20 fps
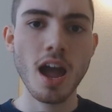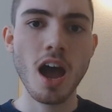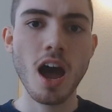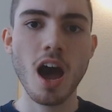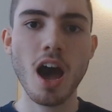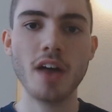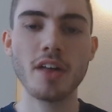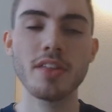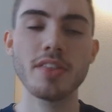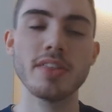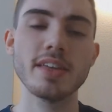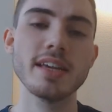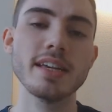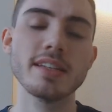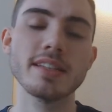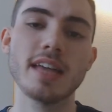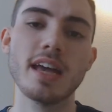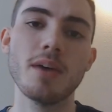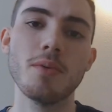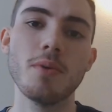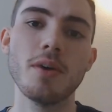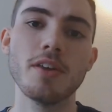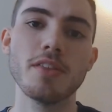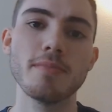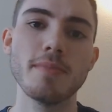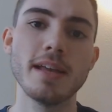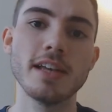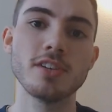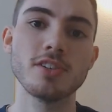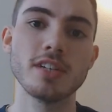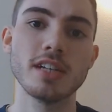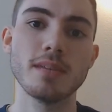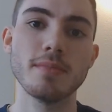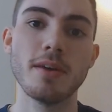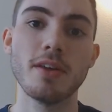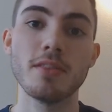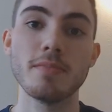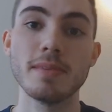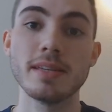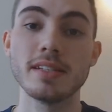Other things that are worth mentioning
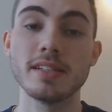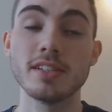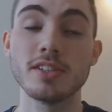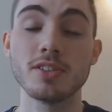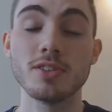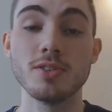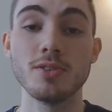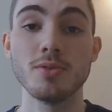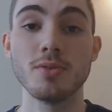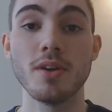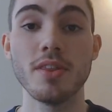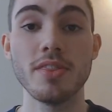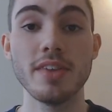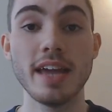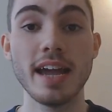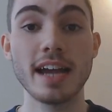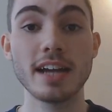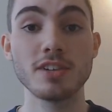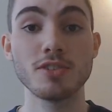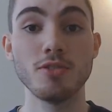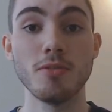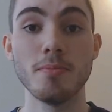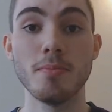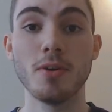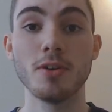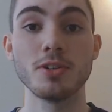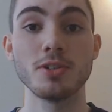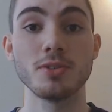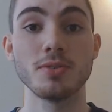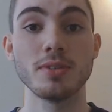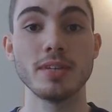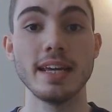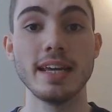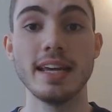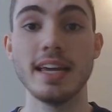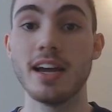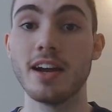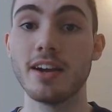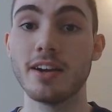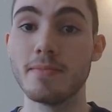about the business school, the actual modules
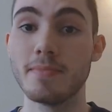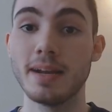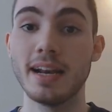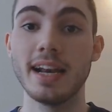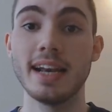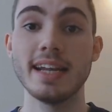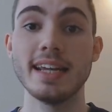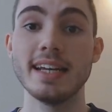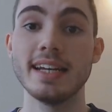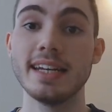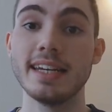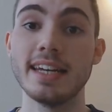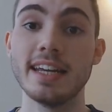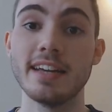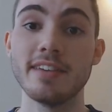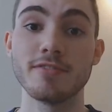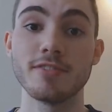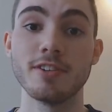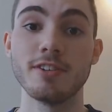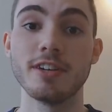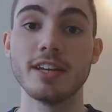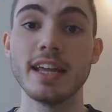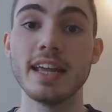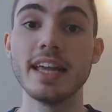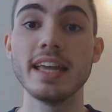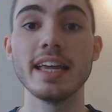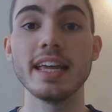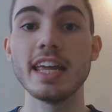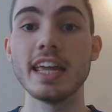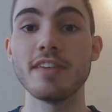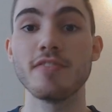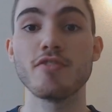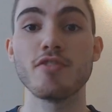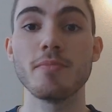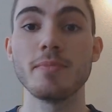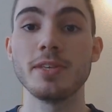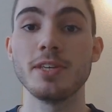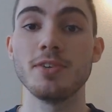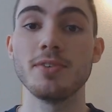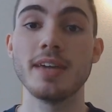here are completely different. If you're
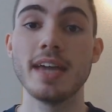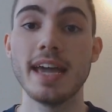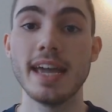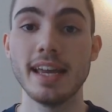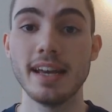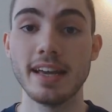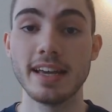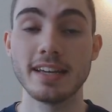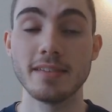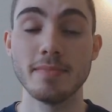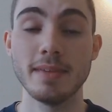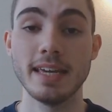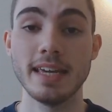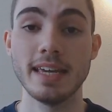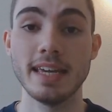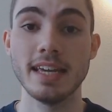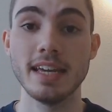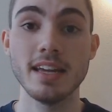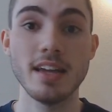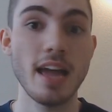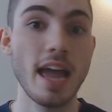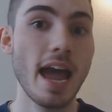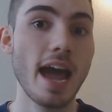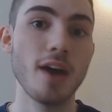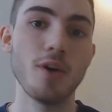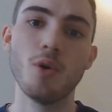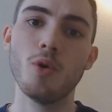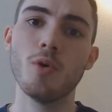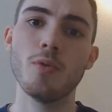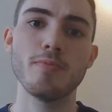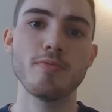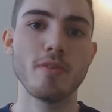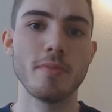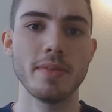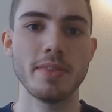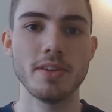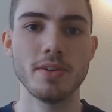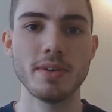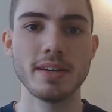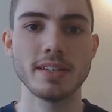from the UK like me, or
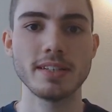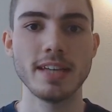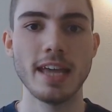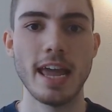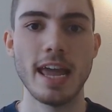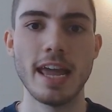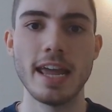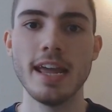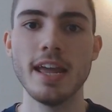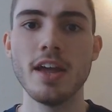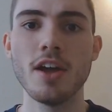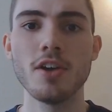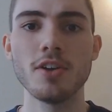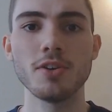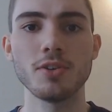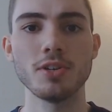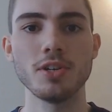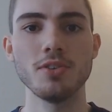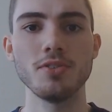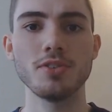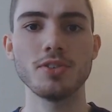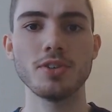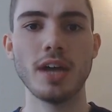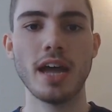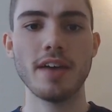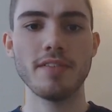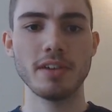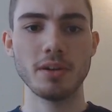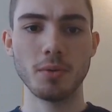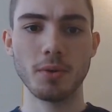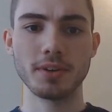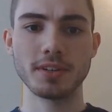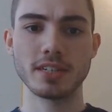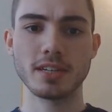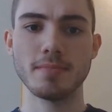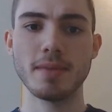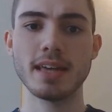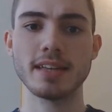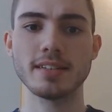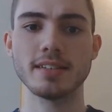probably the USA, you're used to having one
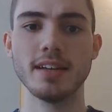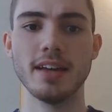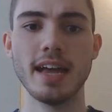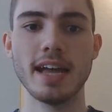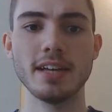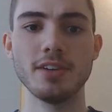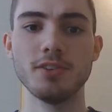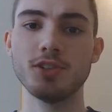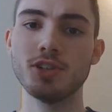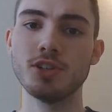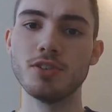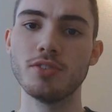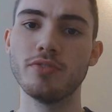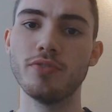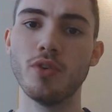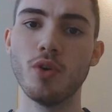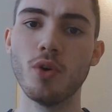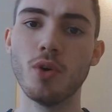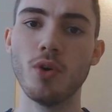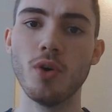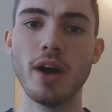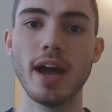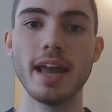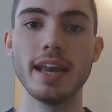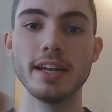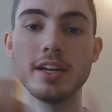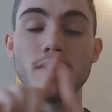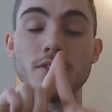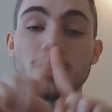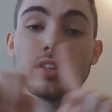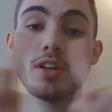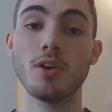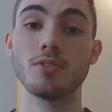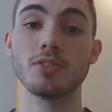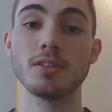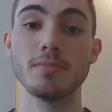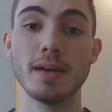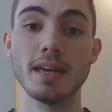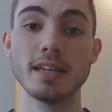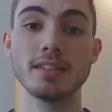semester and you choose four and it goes the whole
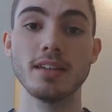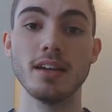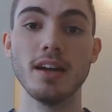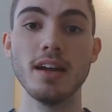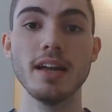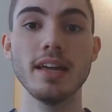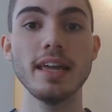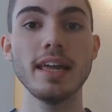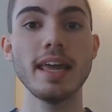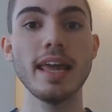semester.